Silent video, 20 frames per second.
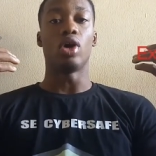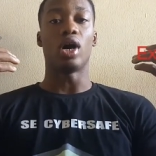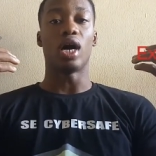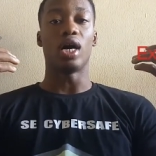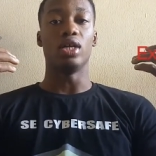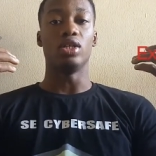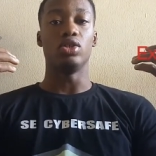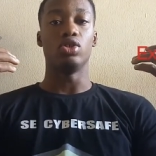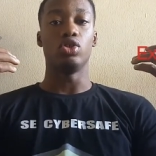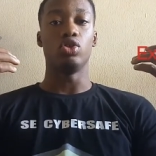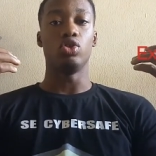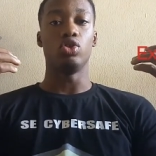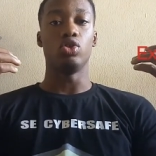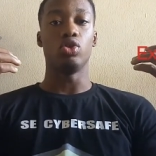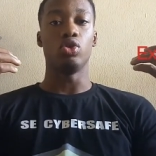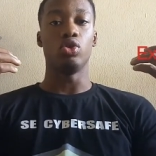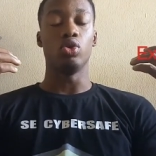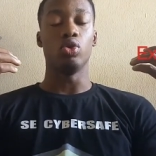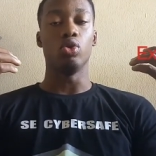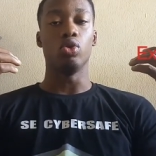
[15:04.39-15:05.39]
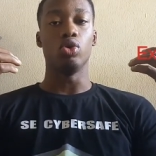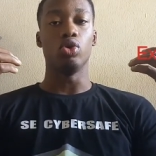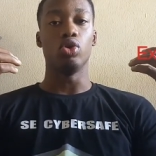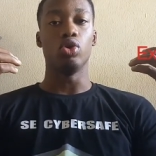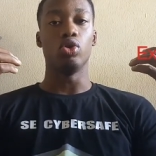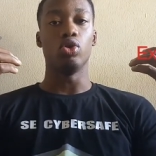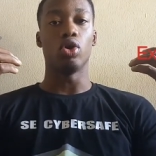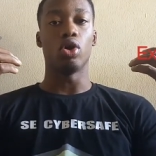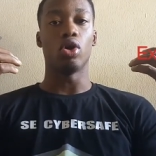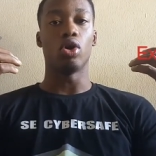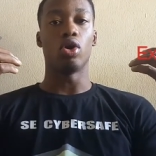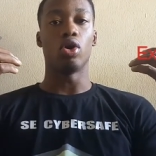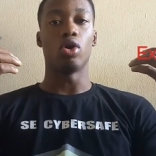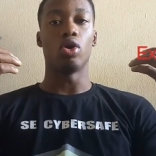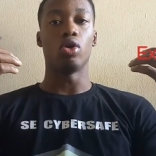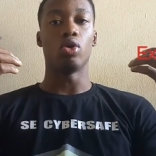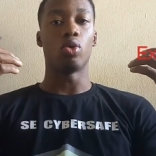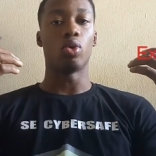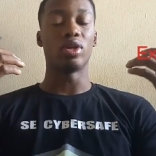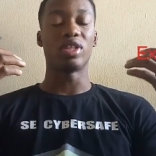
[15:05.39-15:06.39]
And
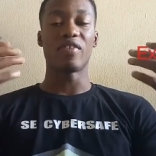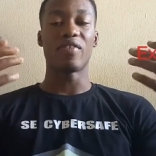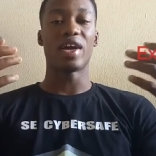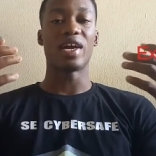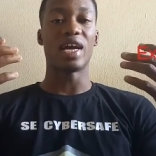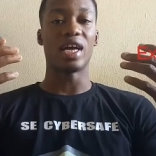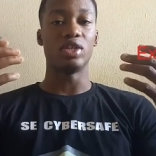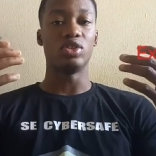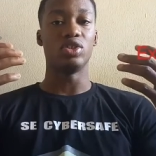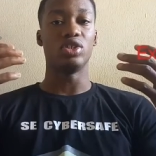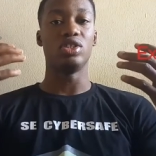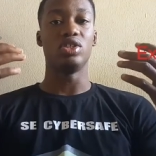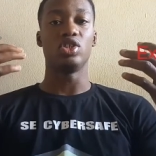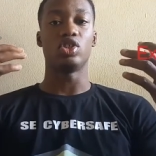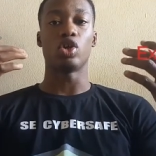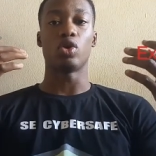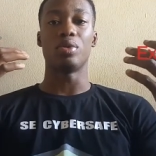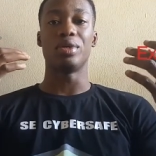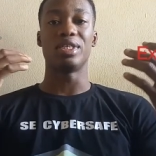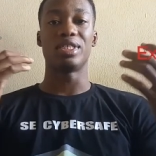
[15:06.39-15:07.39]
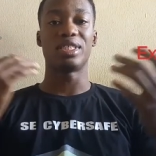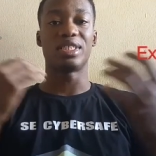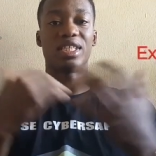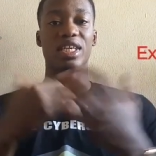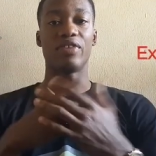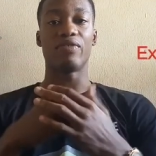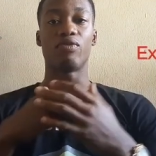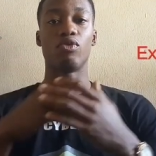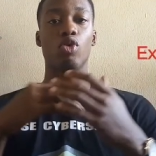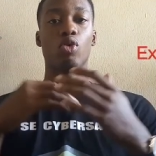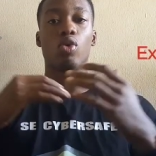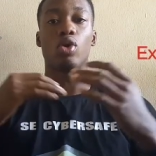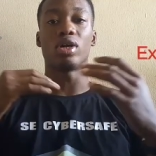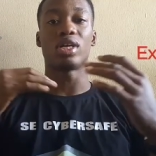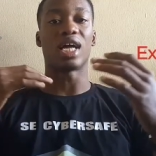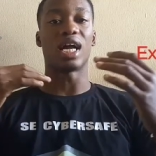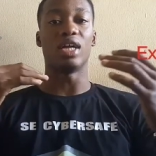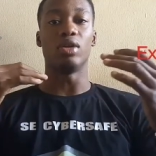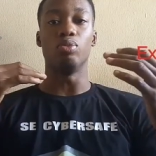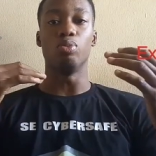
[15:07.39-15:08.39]
your whatever you are doing is always safe. No
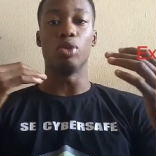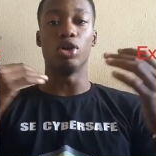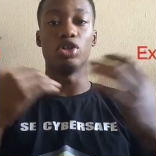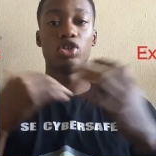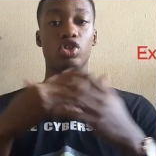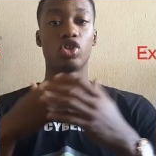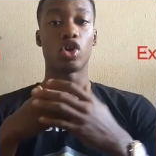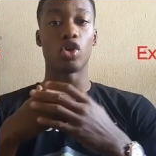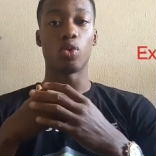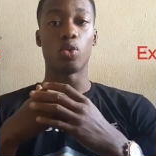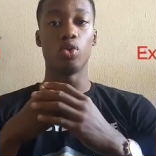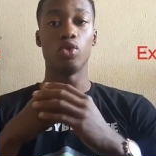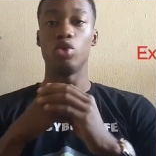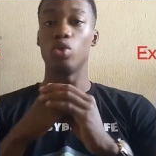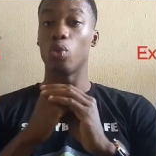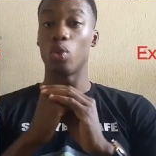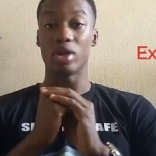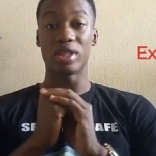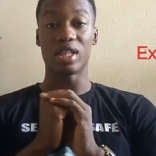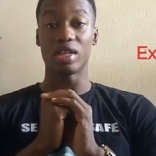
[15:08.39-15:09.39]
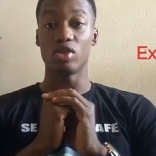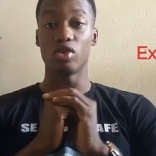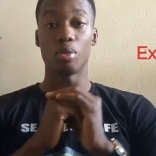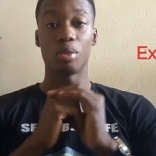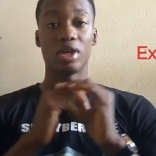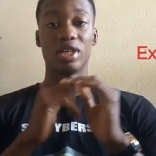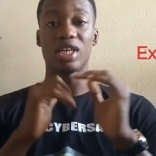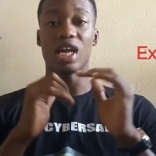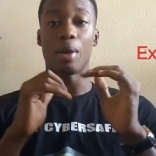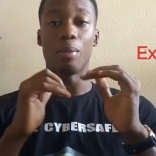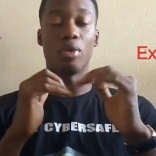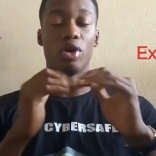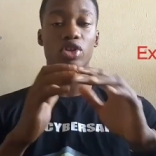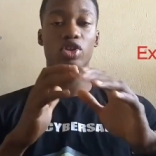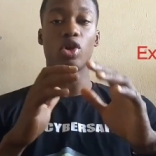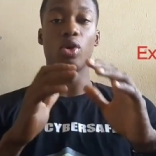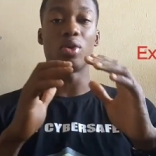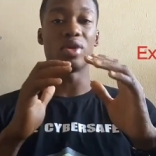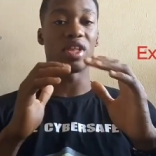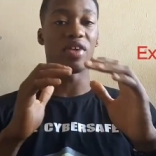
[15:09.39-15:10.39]
one can monitor you. Nobody can
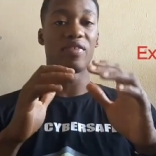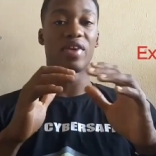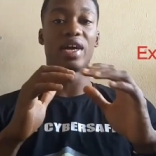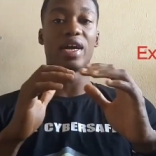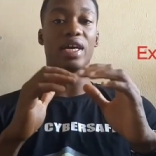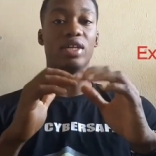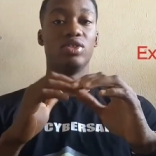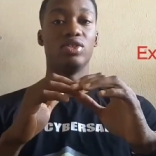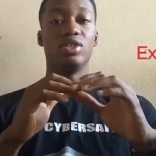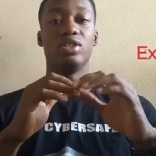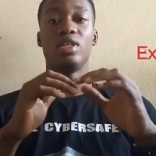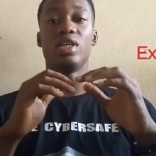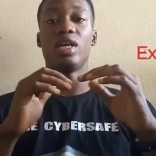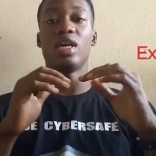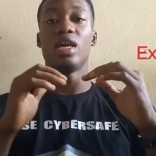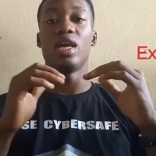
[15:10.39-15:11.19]
monitor whatever you are doing,